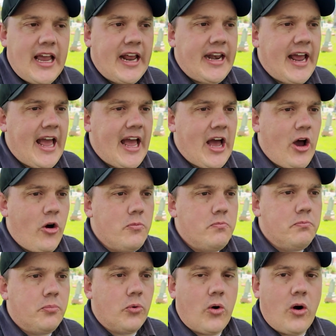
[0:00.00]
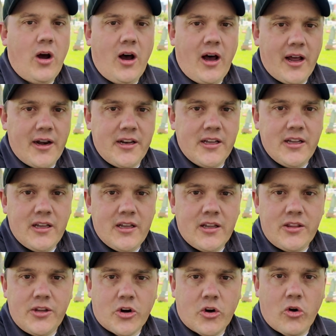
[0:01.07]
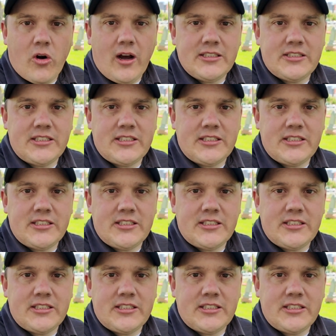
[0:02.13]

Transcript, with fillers: and how broad the cross